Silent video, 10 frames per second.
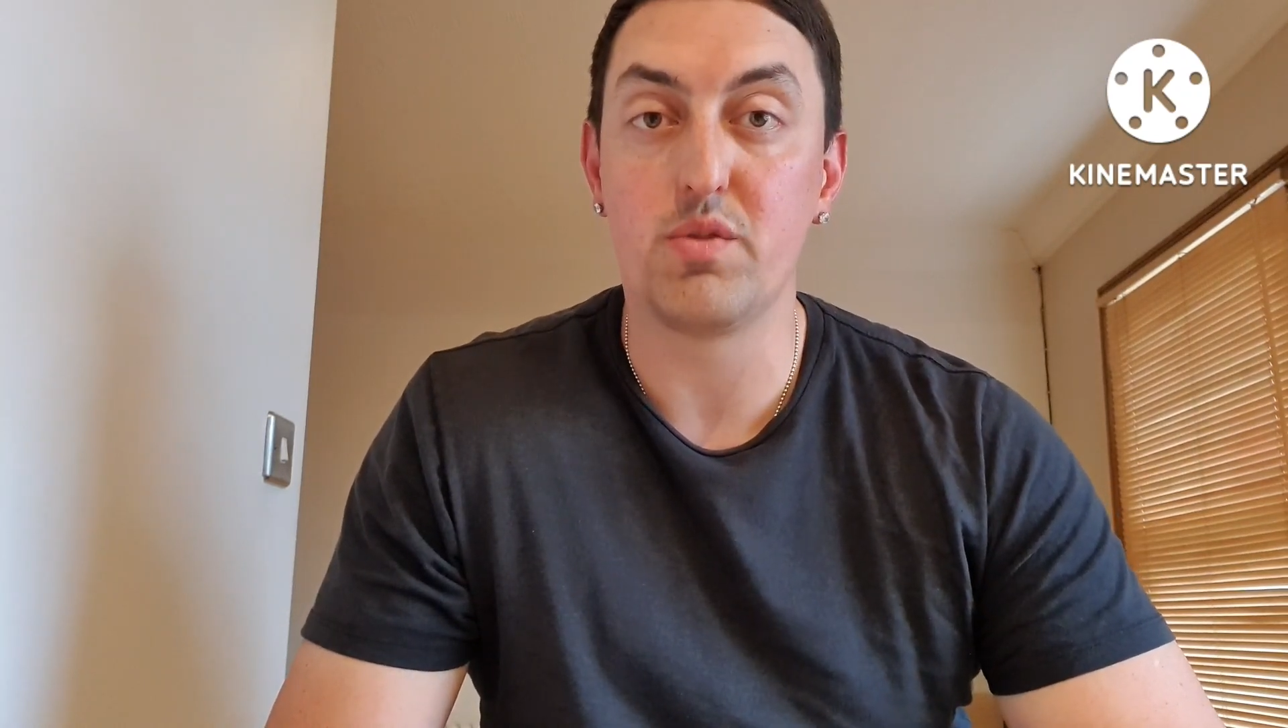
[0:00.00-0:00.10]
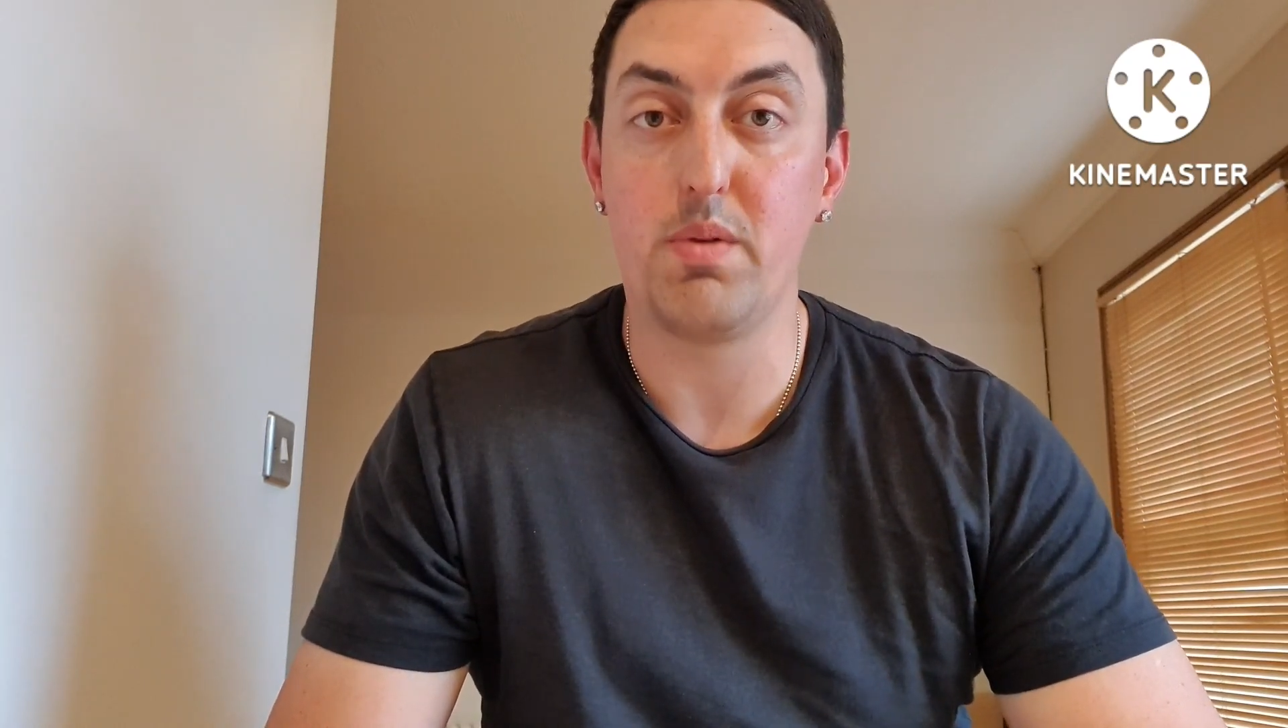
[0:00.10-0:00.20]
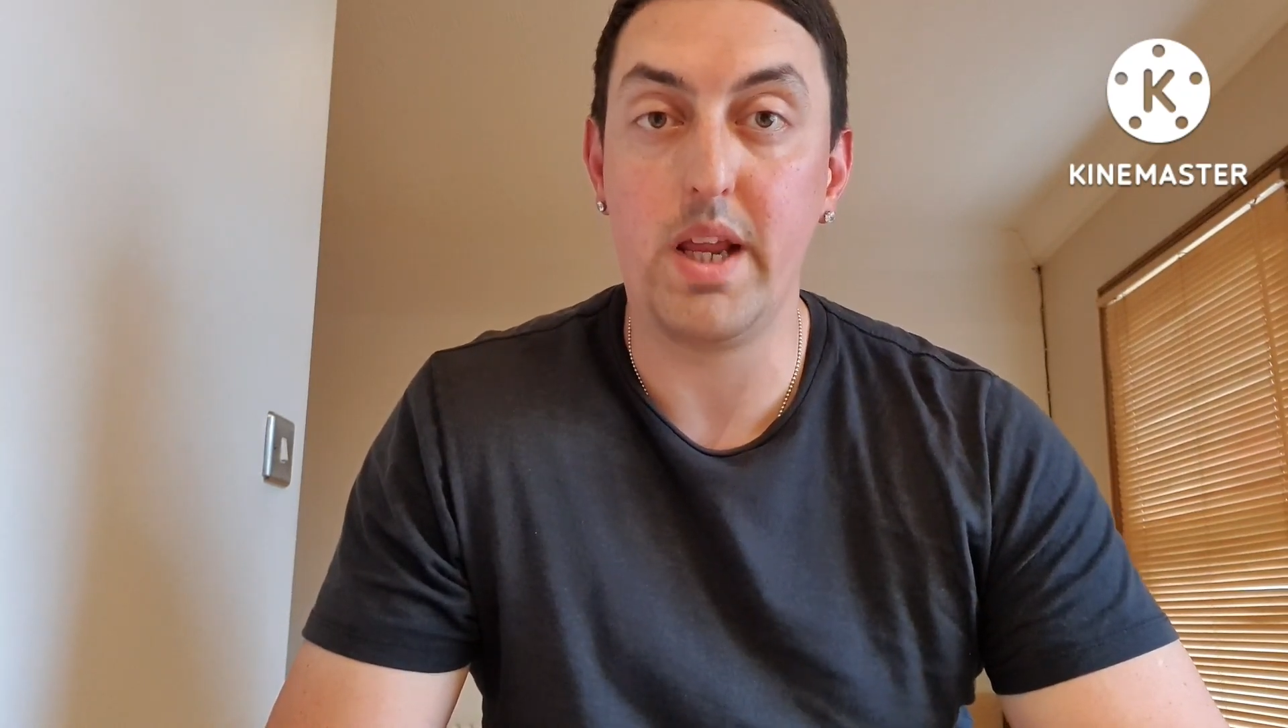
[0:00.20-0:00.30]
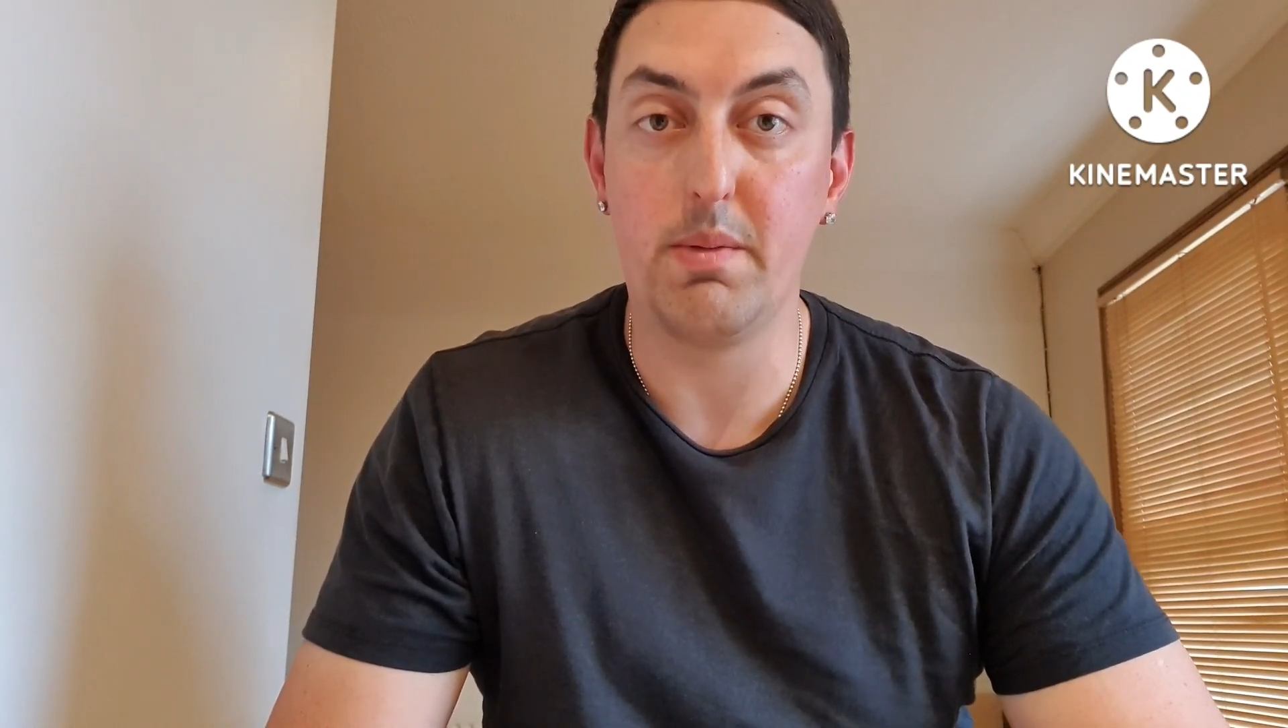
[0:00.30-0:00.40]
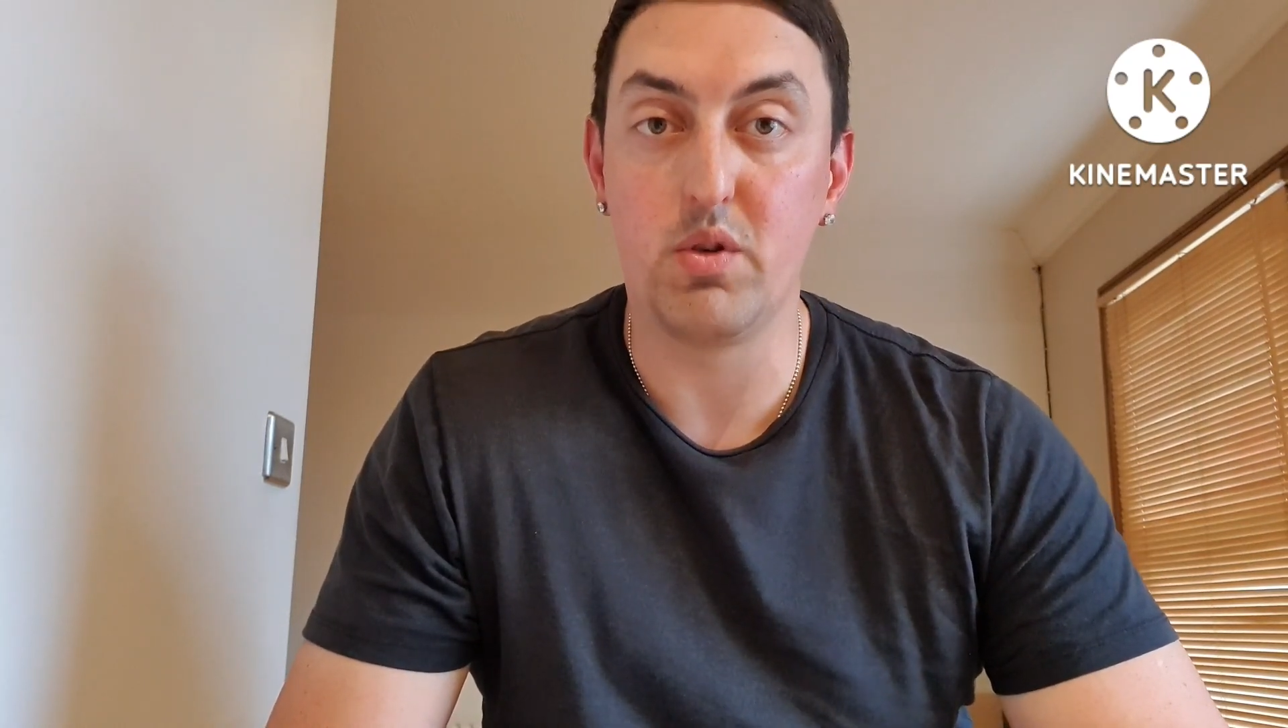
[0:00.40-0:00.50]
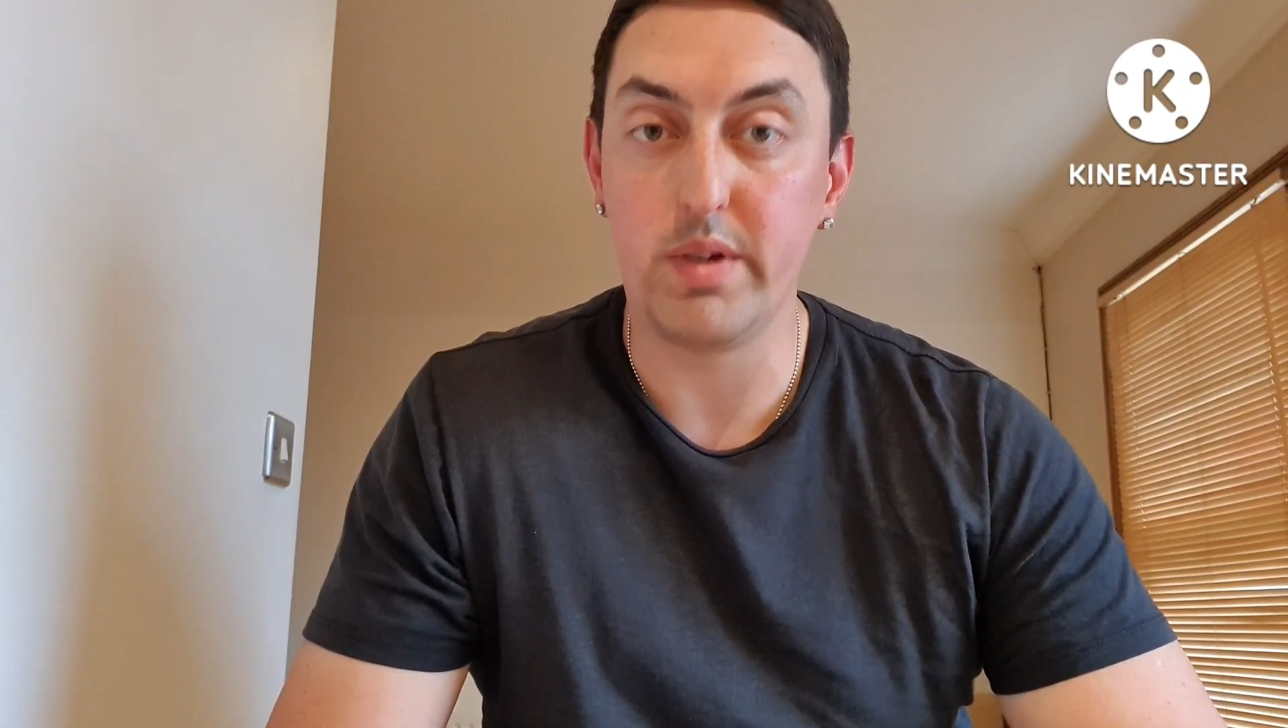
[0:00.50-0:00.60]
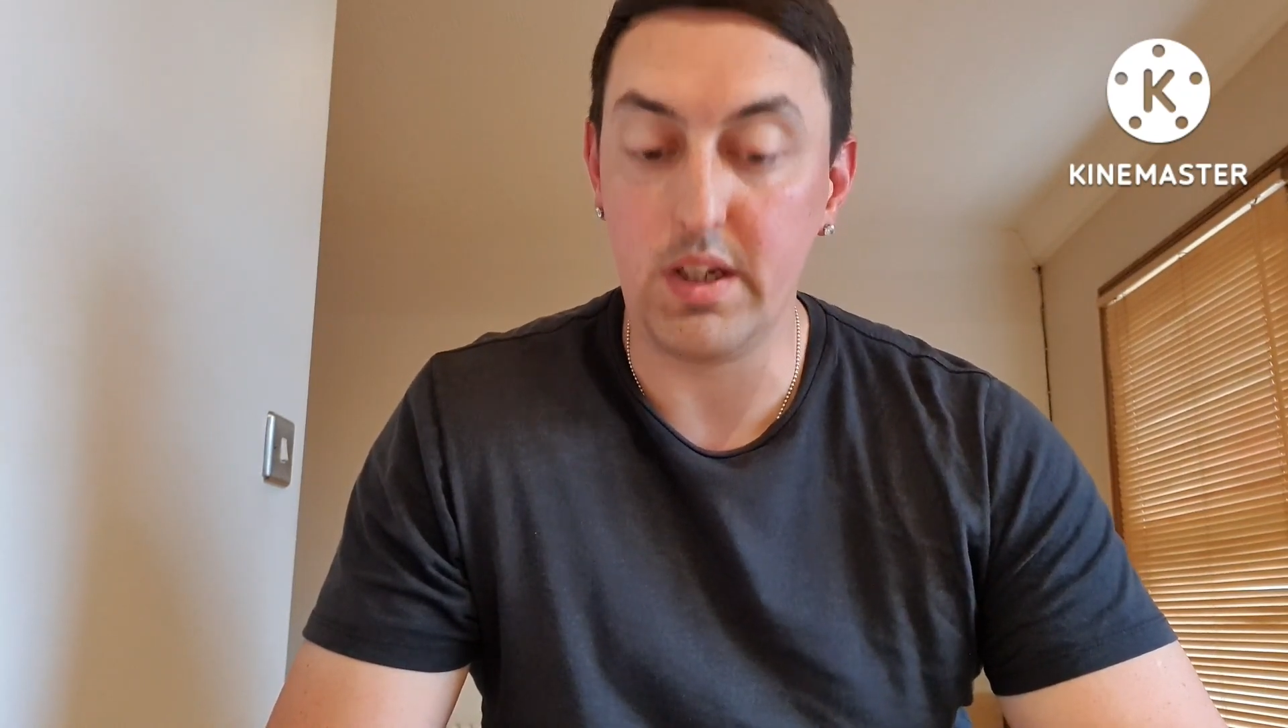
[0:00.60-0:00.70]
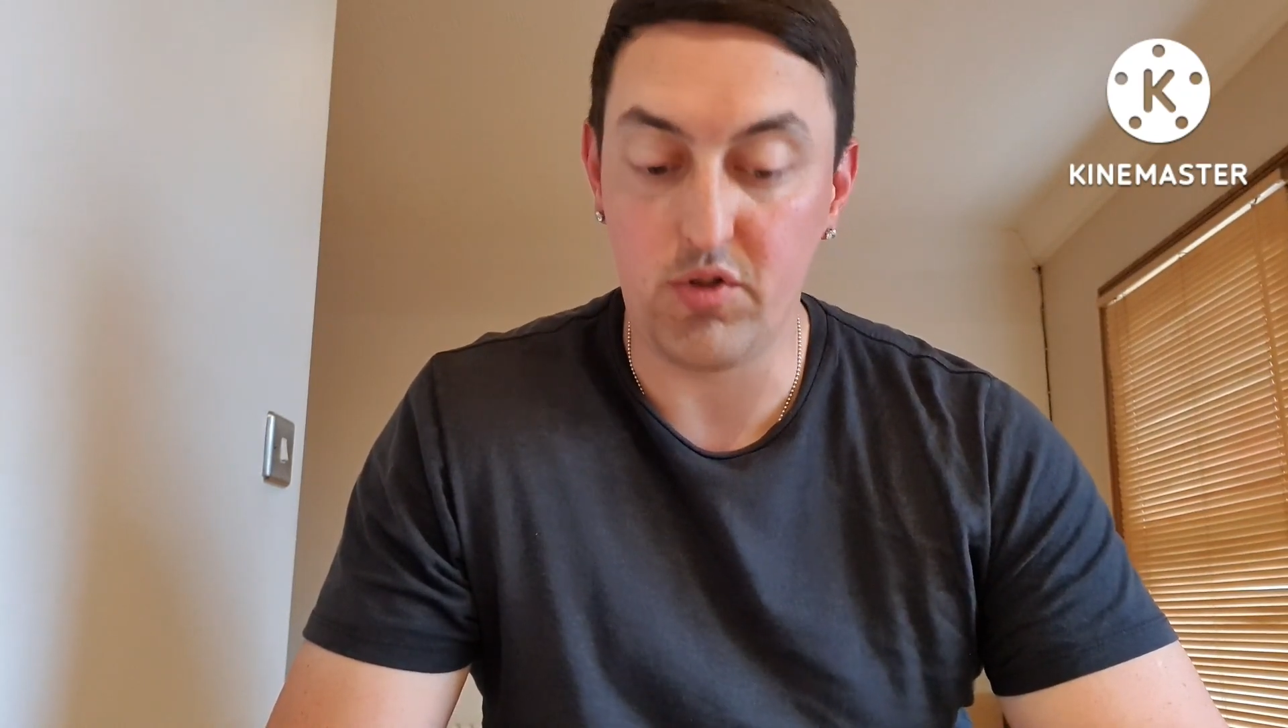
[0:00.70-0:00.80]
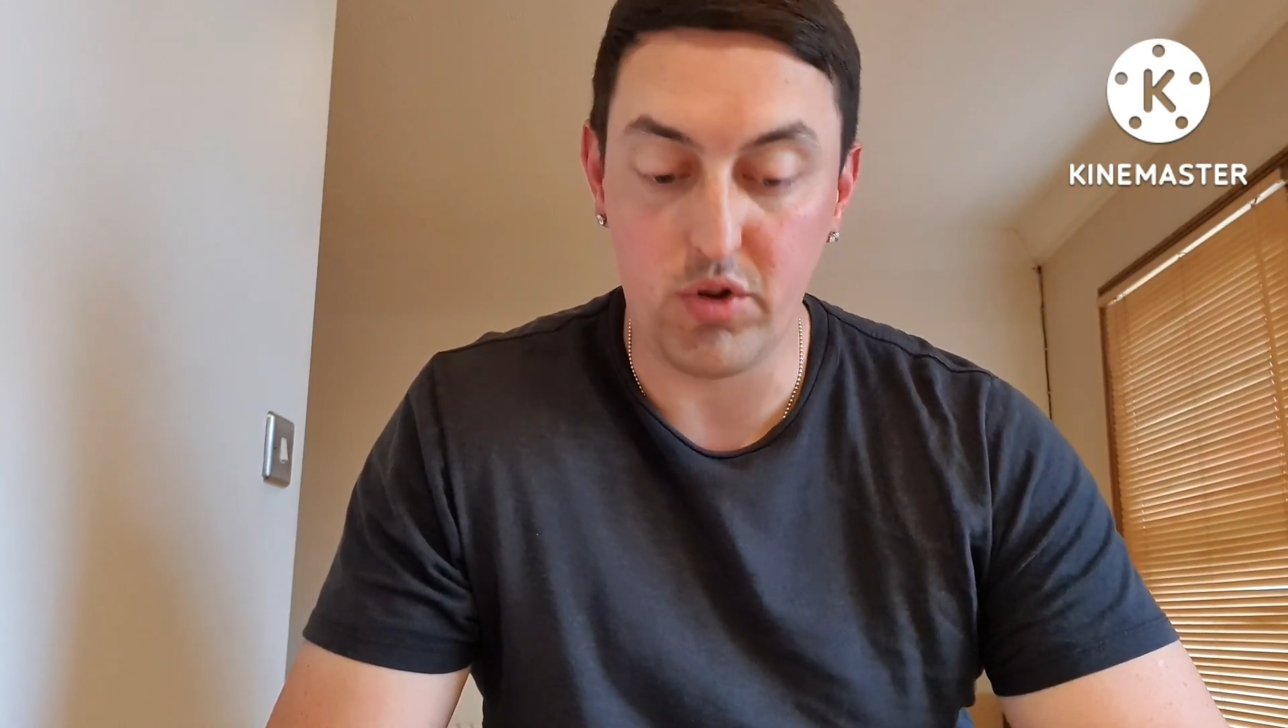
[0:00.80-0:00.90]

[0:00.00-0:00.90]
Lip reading: played between these